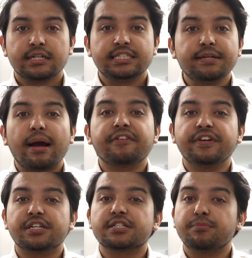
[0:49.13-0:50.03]
GMAT
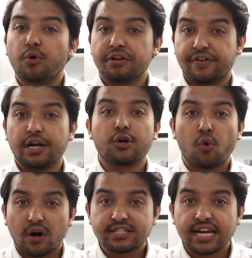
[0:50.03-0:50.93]
features a more difficult
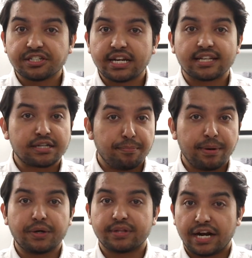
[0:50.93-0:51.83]
quant section as
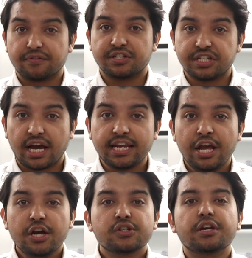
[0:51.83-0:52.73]
compared to that of the GRE,
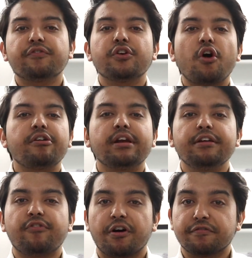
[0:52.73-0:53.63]
so if you're not really
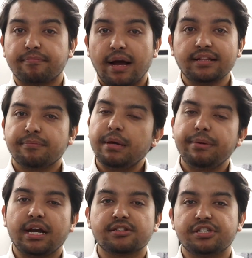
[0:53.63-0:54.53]
fond of math,
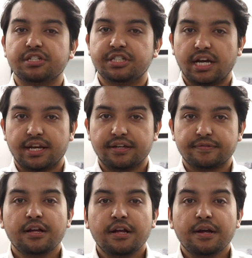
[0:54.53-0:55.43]
maybe consider GRE.
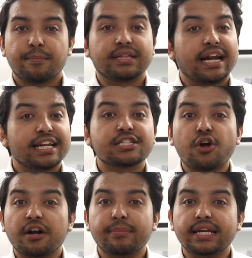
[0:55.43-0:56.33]
But that does
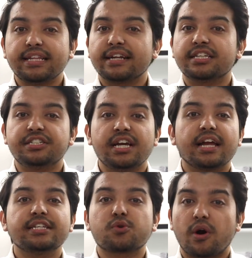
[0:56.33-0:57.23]
not mean that the
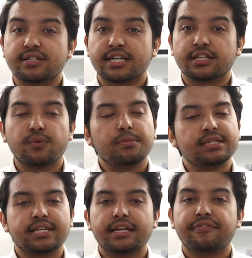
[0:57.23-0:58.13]
GRE's quant section will be
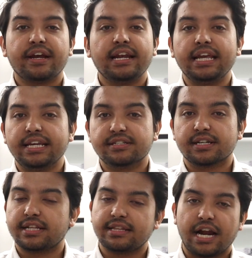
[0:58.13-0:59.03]
significantly easier
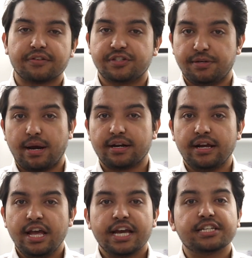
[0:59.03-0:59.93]
than that of GMAT.
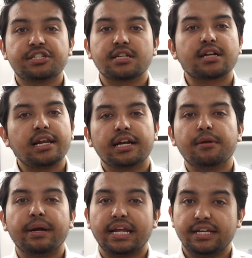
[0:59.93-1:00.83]
It's just a little
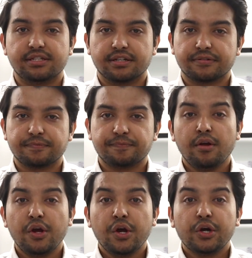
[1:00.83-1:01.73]
bit easier.
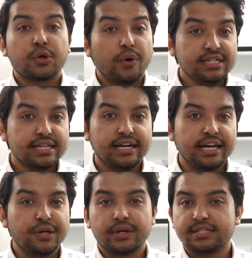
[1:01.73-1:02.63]

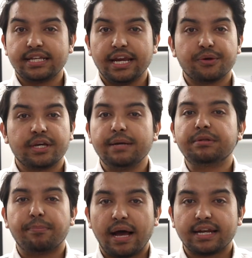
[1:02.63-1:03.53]
Coincidentally, you can say to keep
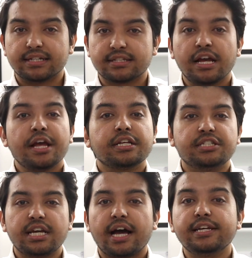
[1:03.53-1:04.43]
the balance,
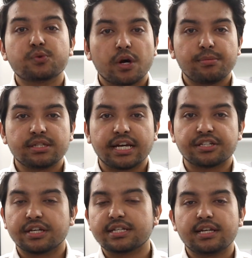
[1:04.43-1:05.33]
GRE's verbal
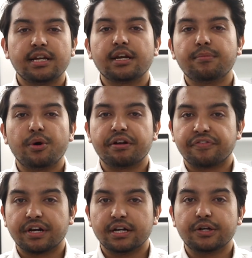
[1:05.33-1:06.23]
section is a little more
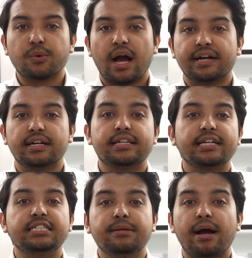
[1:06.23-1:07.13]
difficult to handle
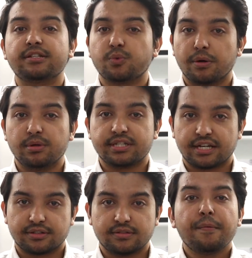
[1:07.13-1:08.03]
than GMAT's verbal
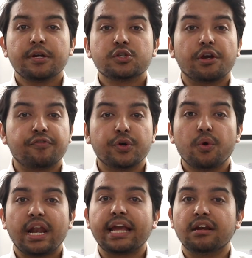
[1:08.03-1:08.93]
section. So if you
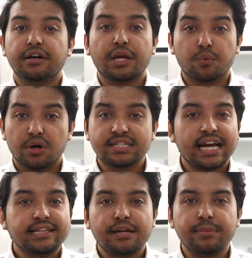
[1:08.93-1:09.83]
don't like learning words
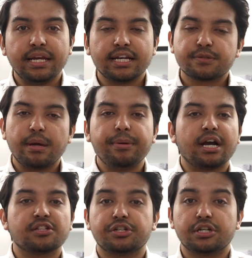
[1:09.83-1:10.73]
and their meanings, maybe
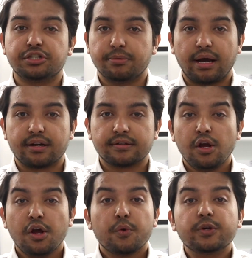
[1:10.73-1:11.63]
consider GMAT.
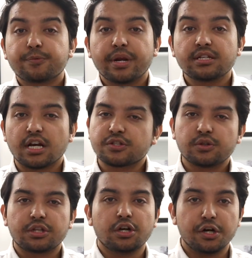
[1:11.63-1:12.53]
Which brings us to
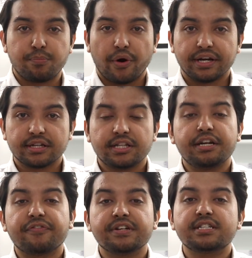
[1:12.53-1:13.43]
the third point, the
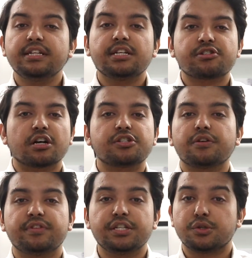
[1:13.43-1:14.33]
difference in the structure
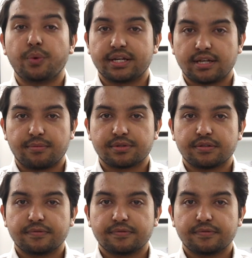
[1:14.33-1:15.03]
of these two exams.